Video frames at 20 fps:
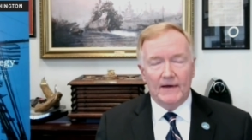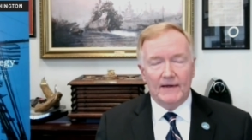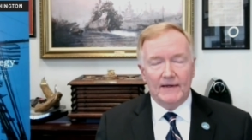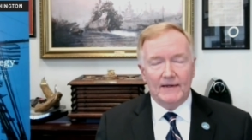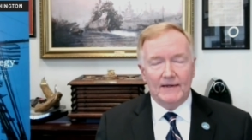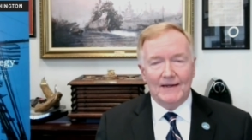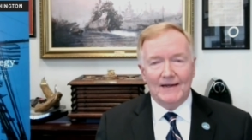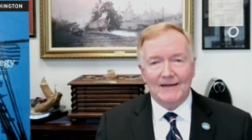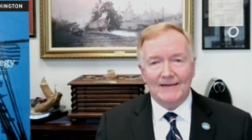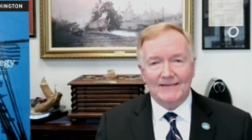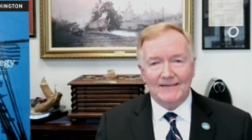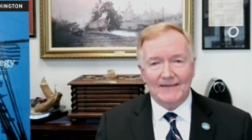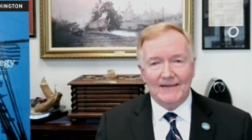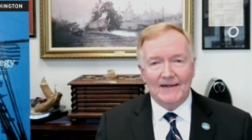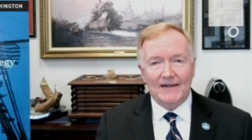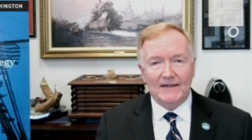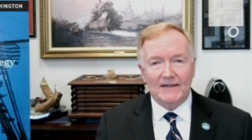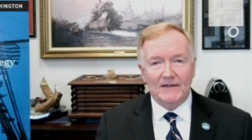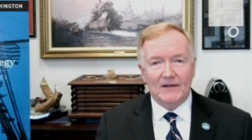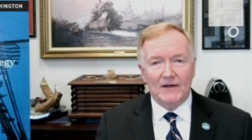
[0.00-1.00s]
in
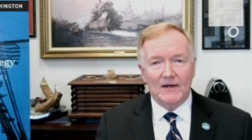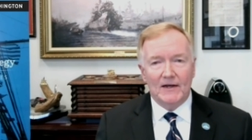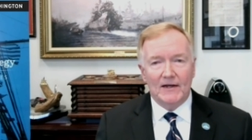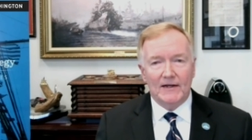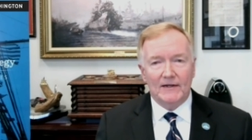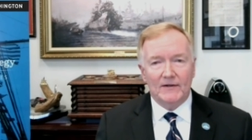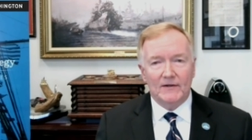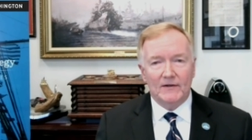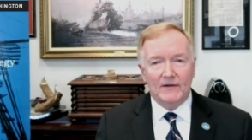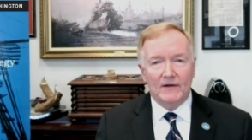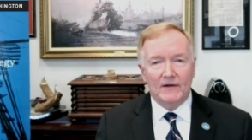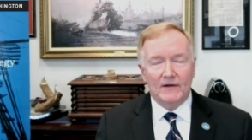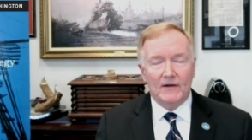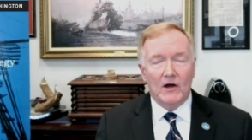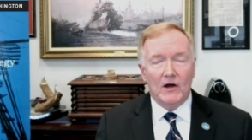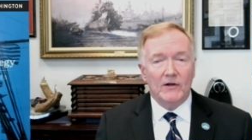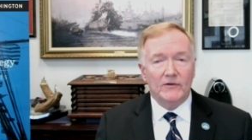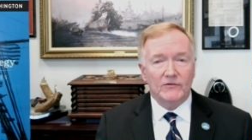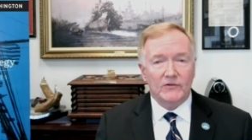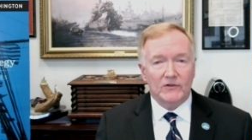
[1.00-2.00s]
1989
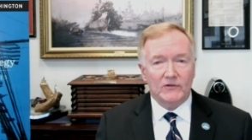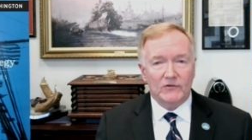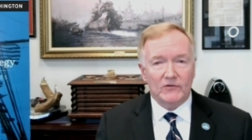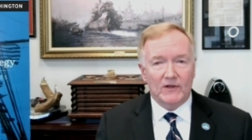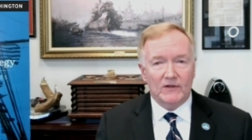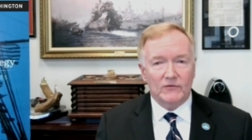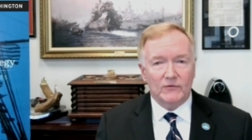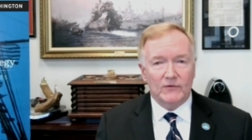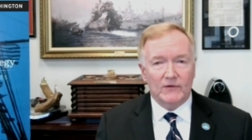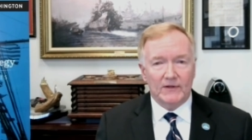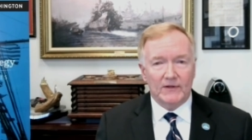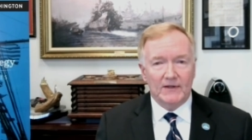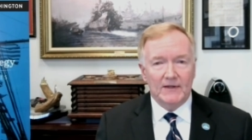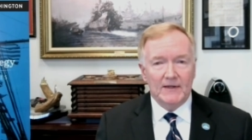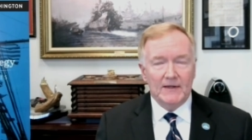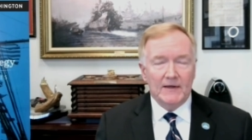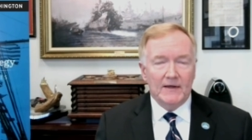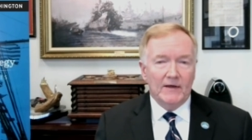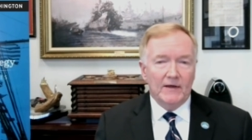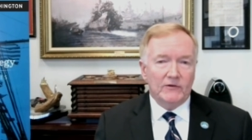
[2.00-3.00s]

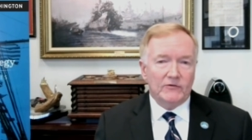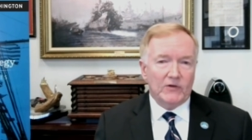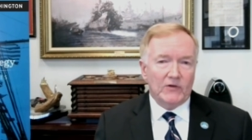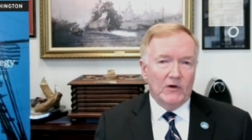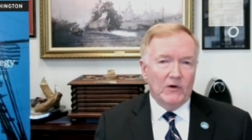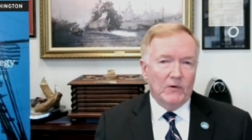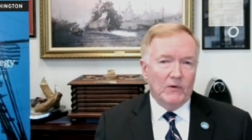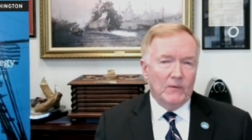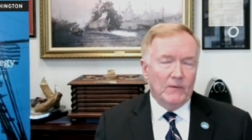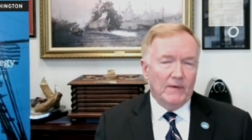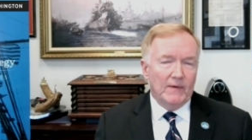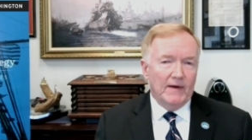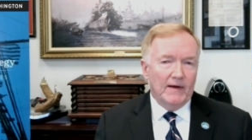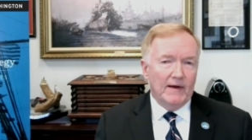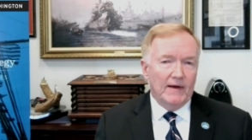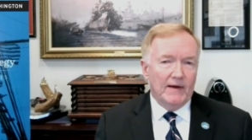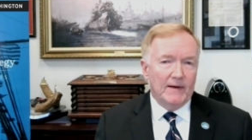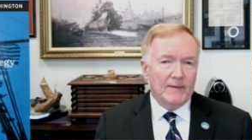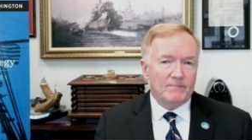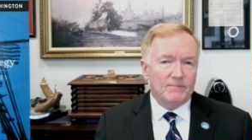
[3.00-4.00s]
unsuccessfully. So
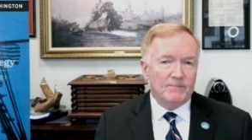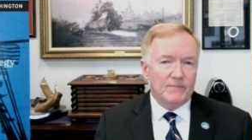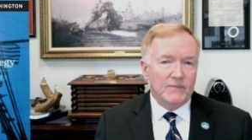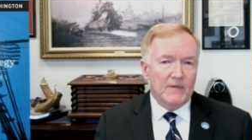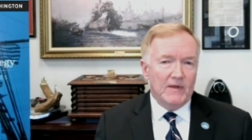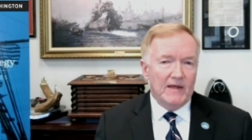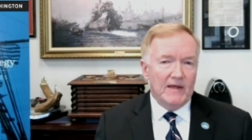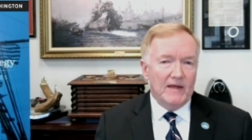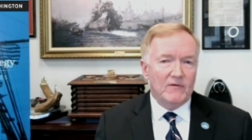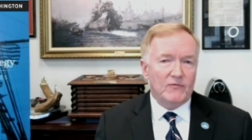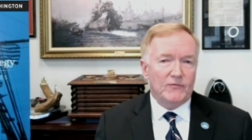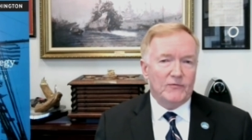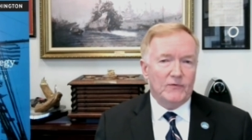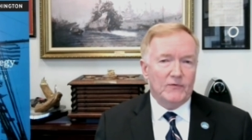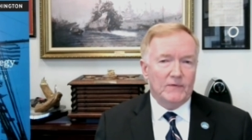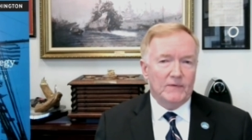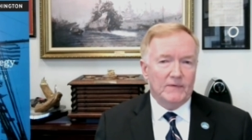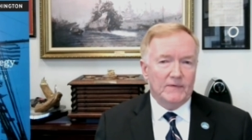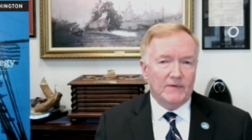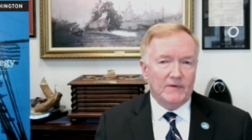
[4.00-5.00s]

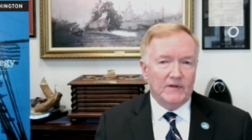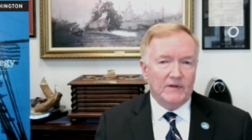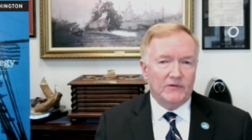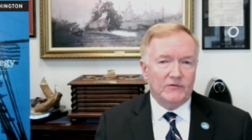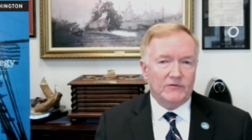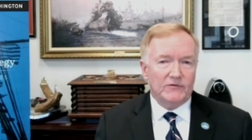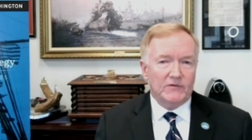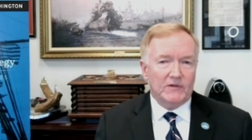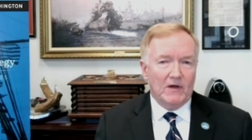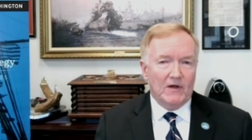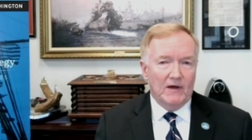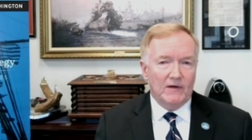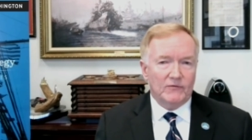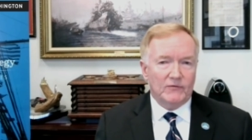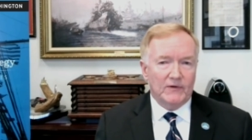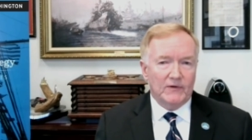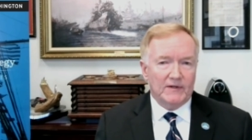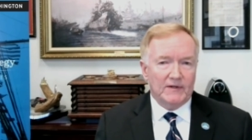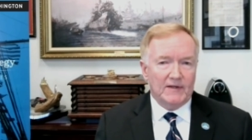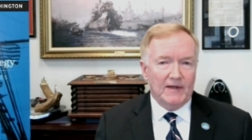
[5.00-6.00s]
if this
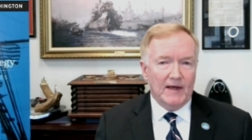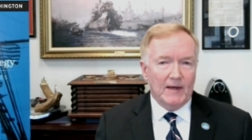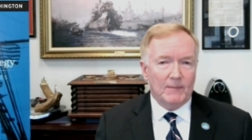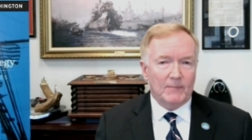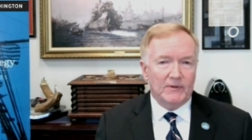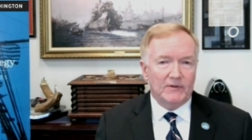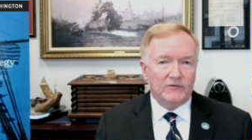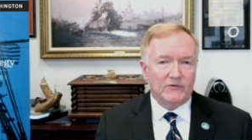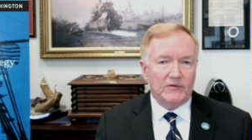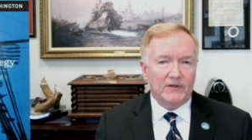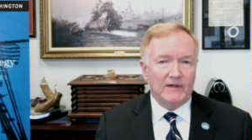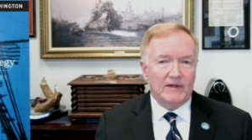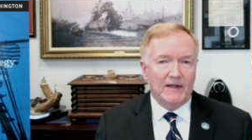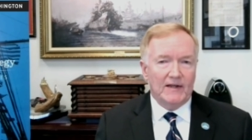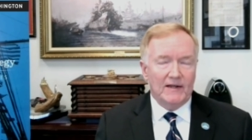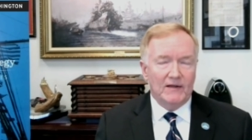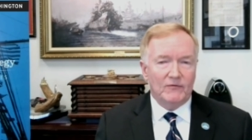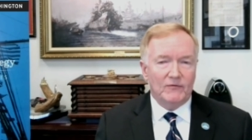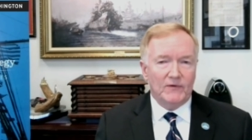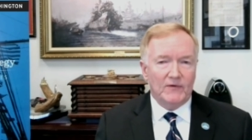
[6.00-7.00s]
conflict happens,
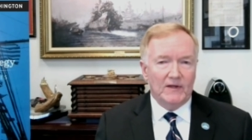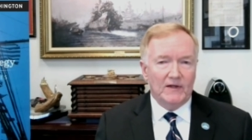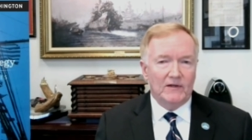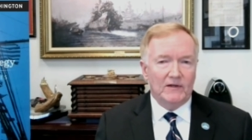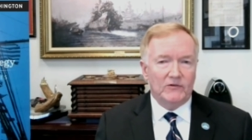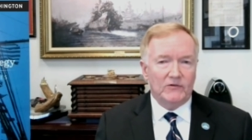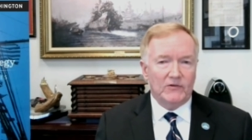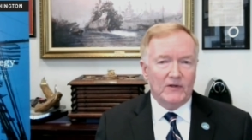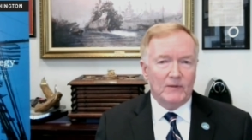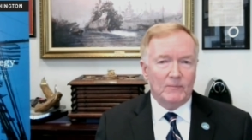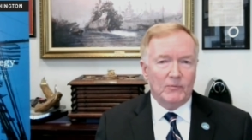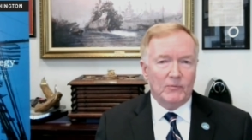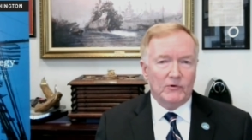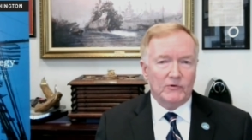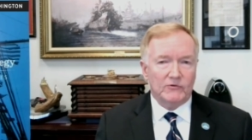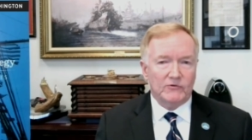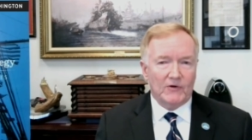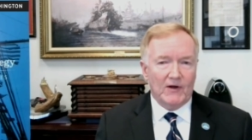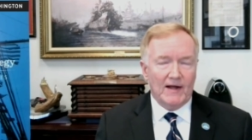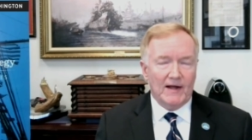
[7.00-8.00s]
and if it is a
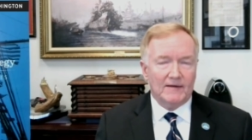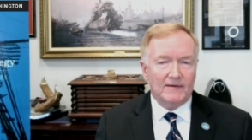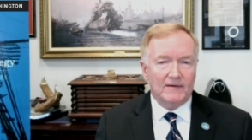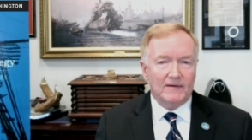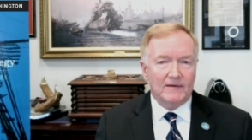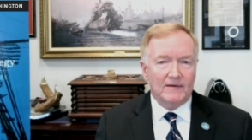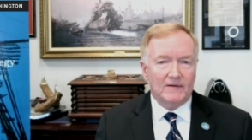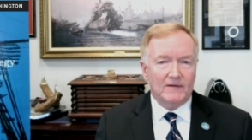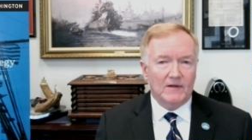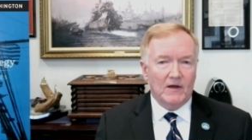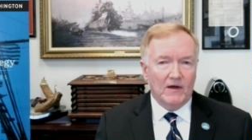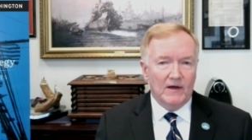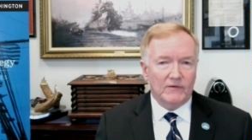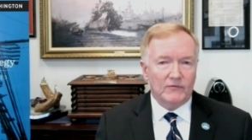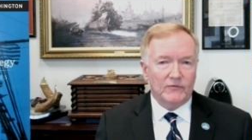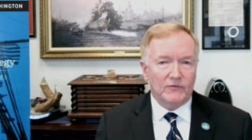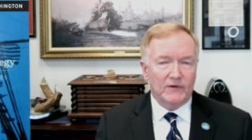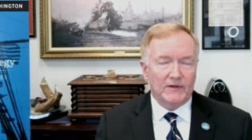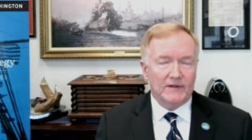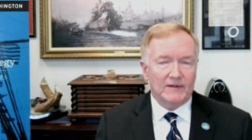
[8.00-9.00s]
protracted
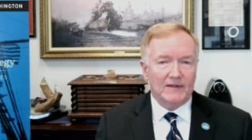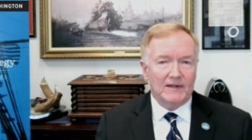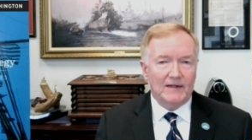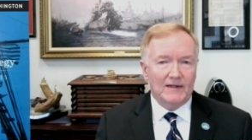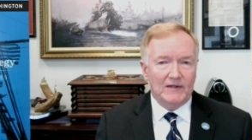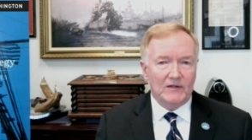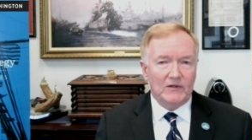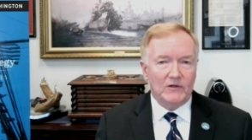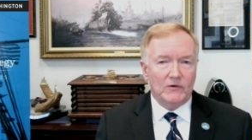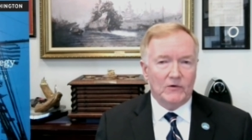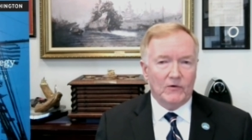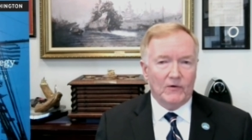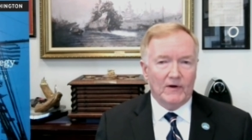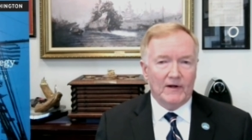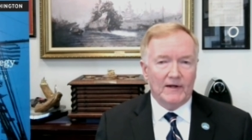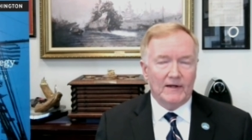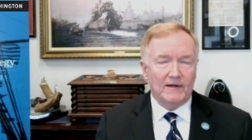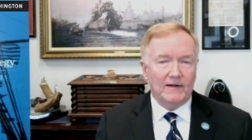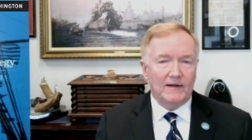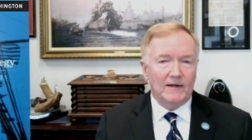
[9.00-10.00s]
conflict in
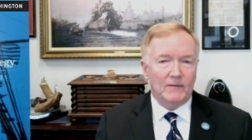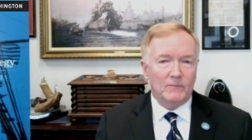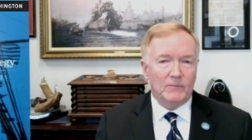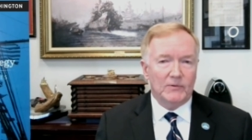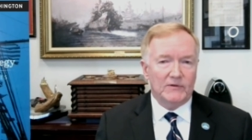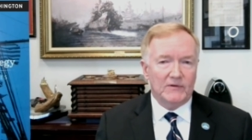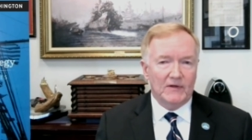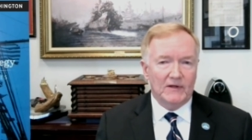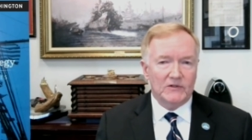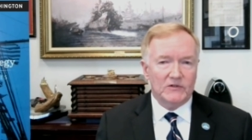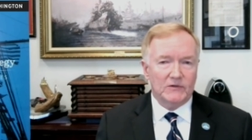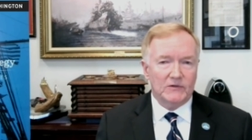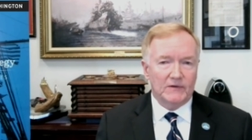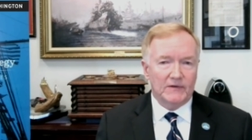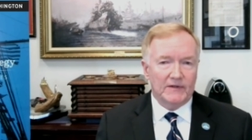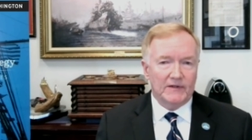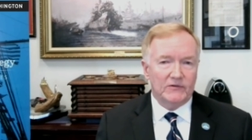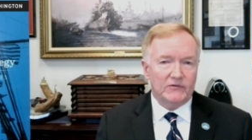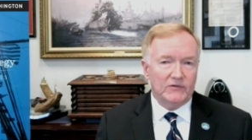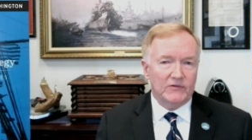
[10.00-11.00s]
Ukraine and
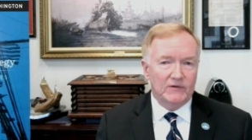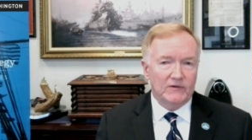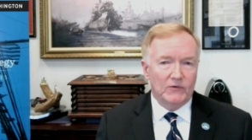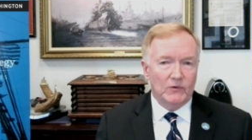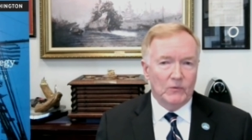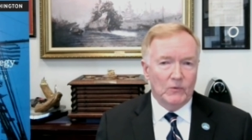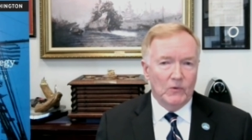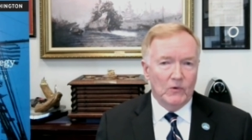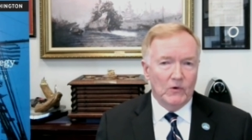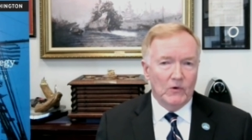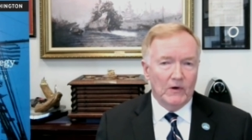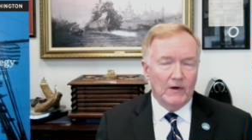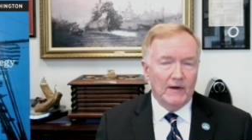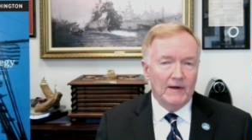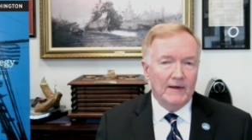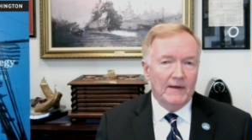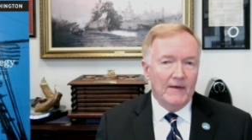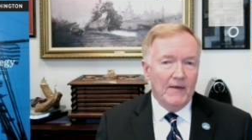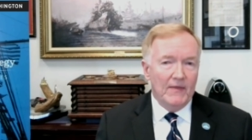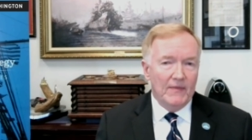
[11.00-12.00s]
potentially a civil
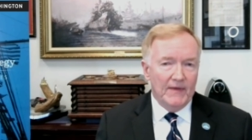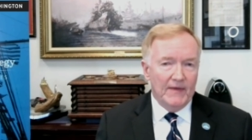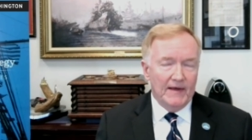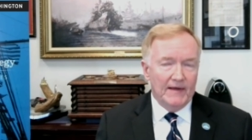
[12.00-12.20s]
war,